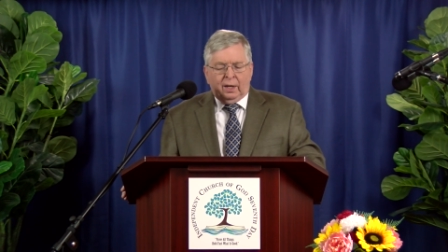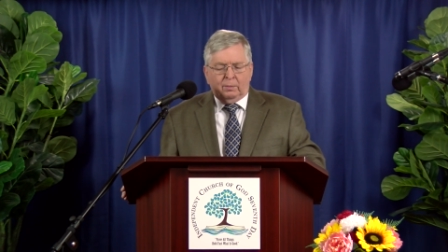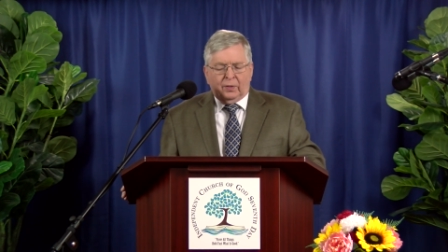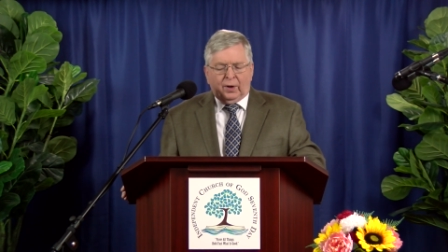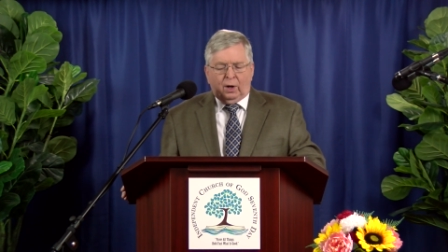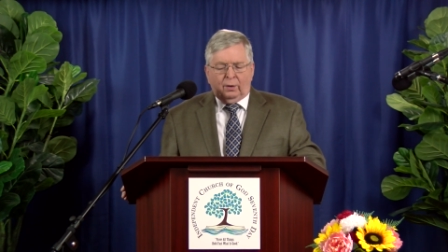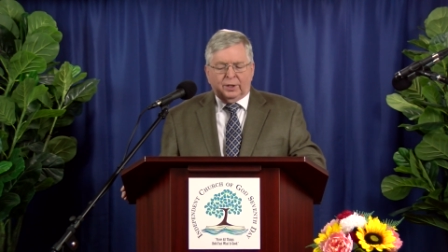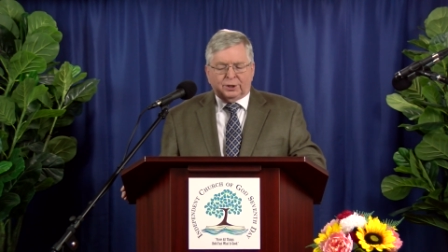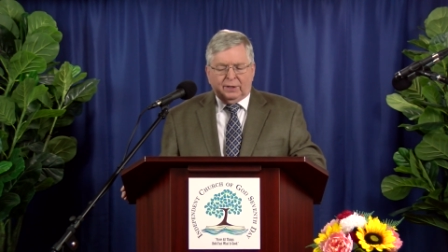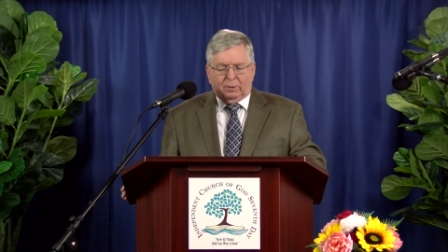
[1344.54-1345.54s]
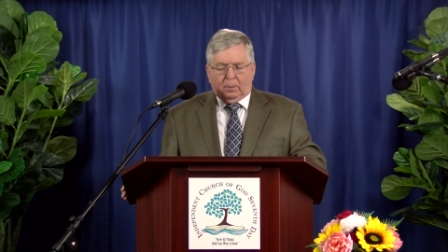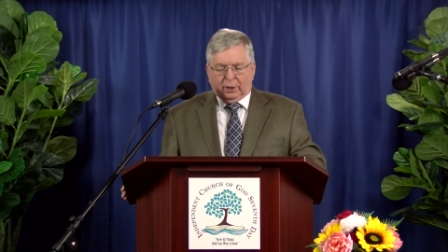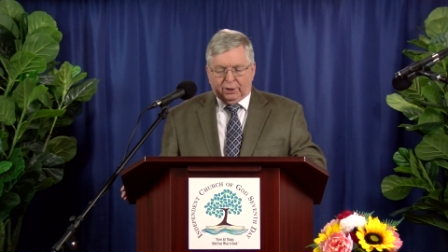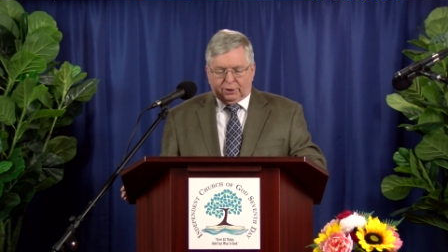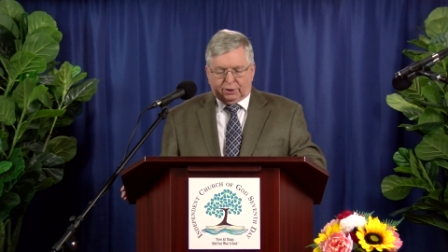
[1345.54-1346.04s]
And with all
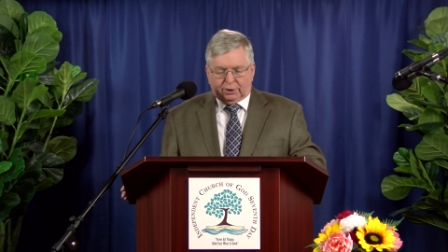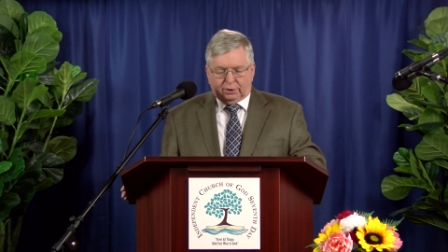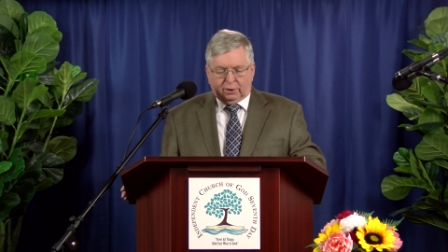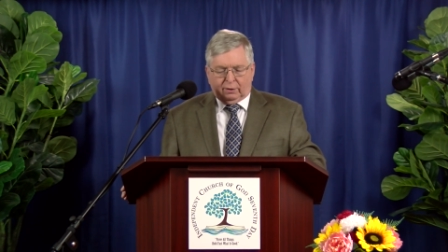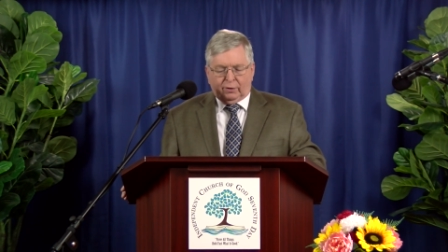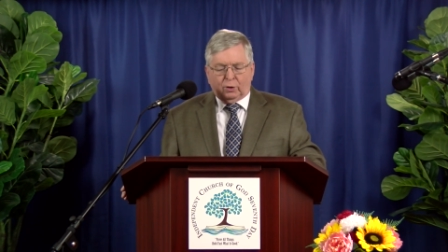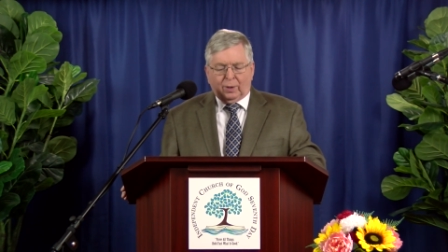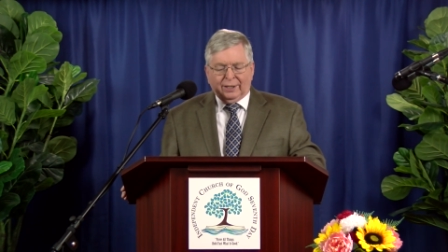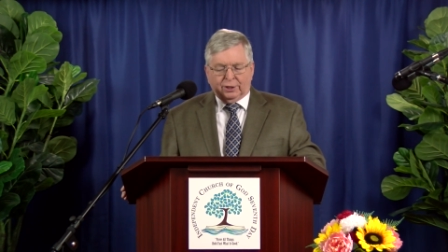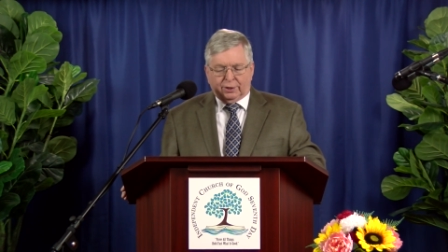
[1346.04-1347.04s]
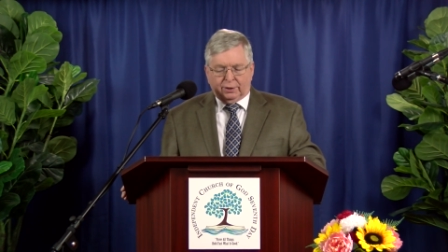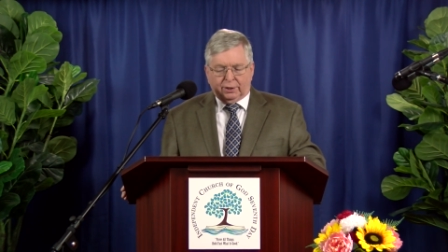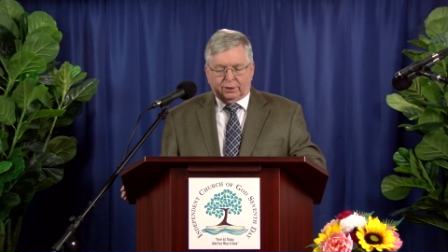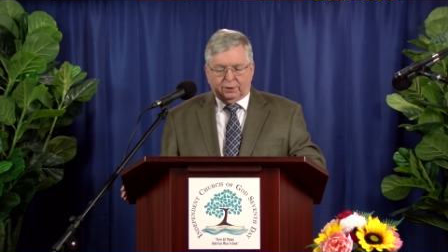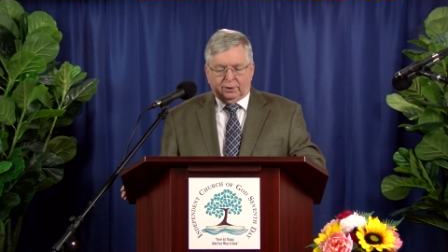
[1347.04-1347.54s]
deceivableness of
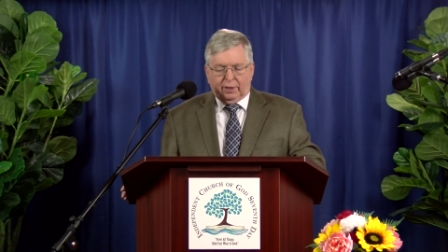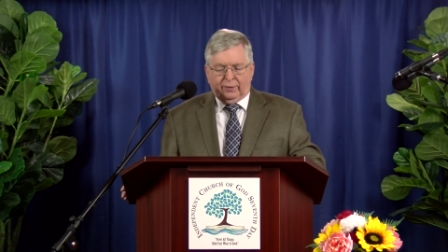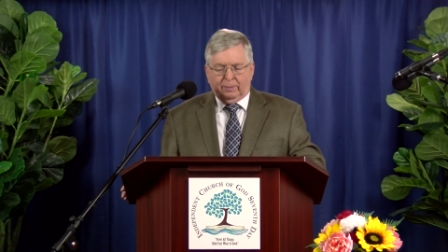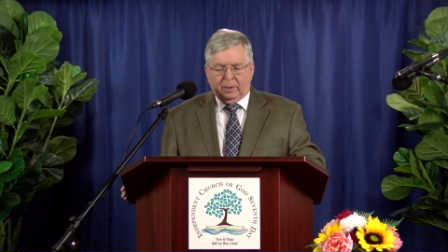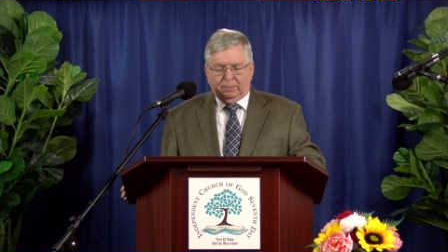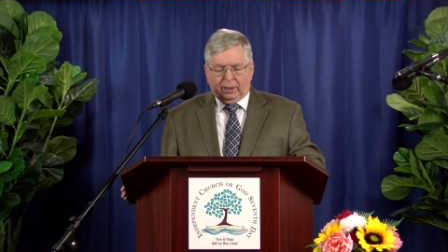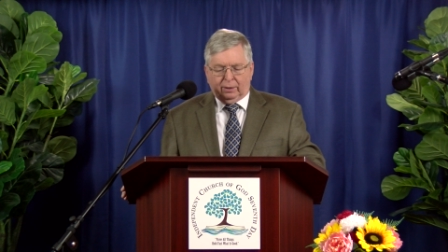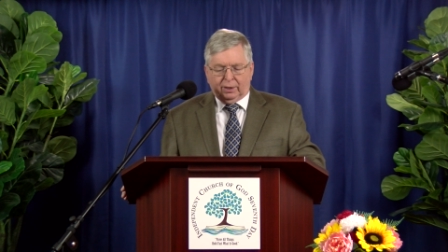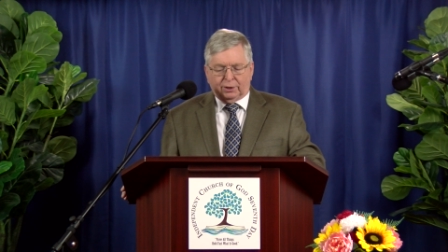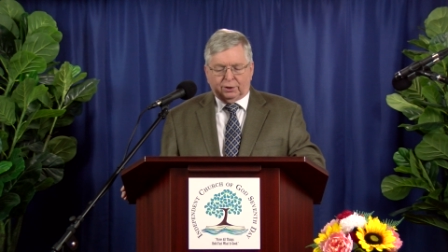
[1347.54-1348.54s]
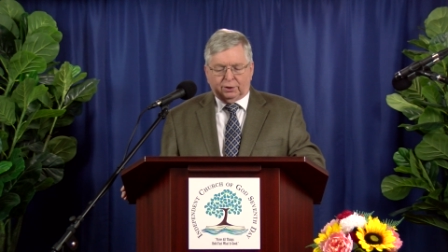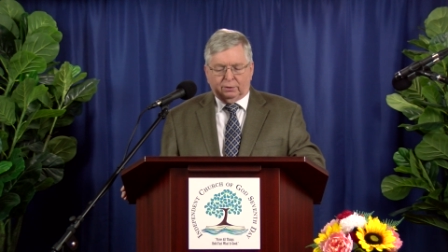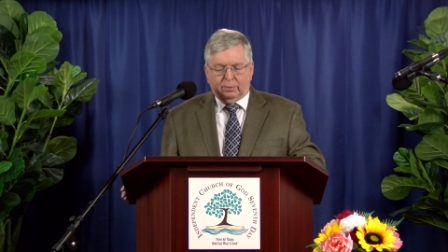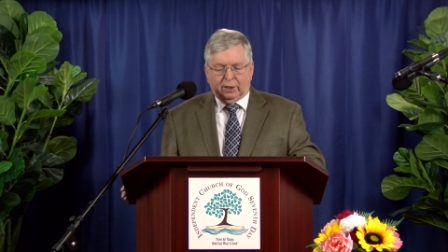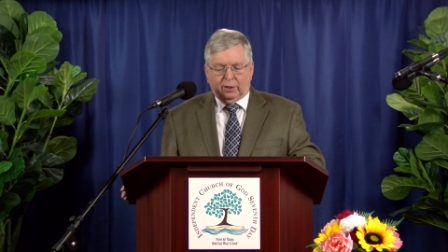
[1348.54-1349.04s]
unrighteousness in them that
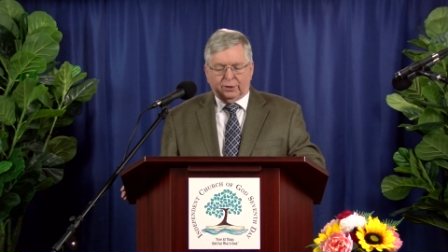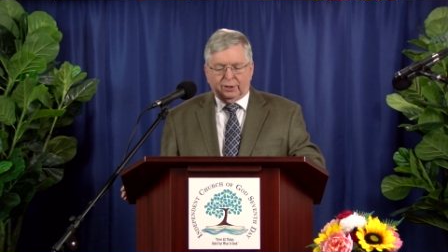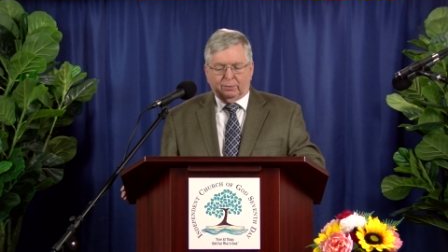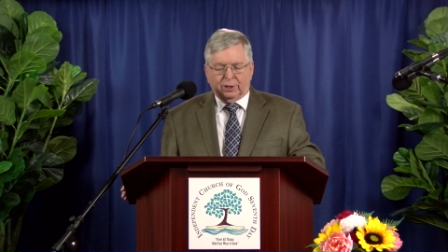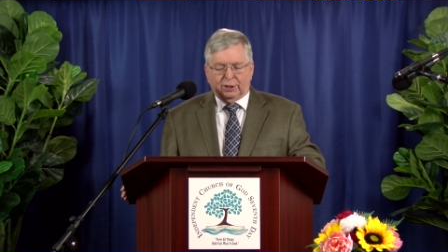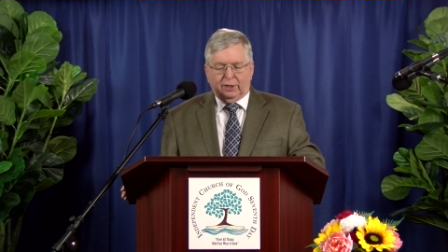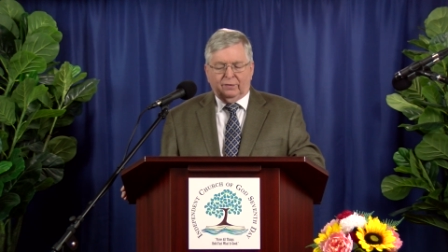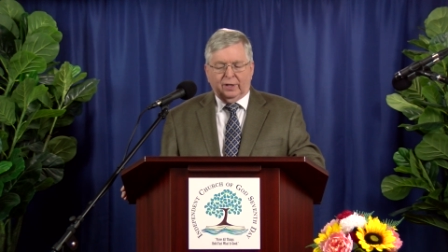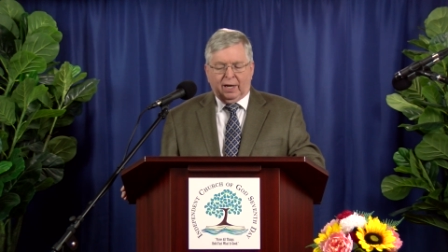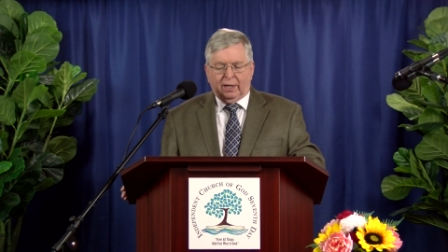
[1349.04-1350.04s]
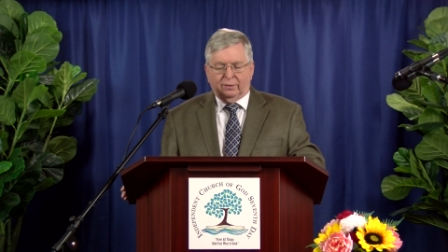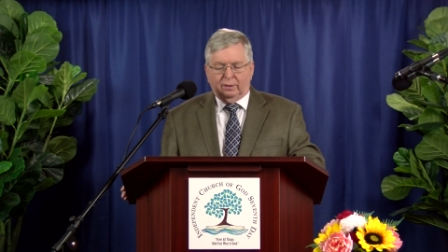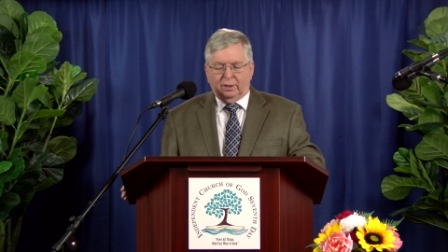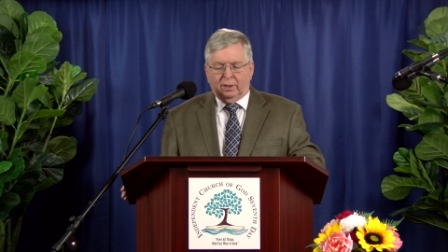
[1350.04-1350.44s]
perish, because they received not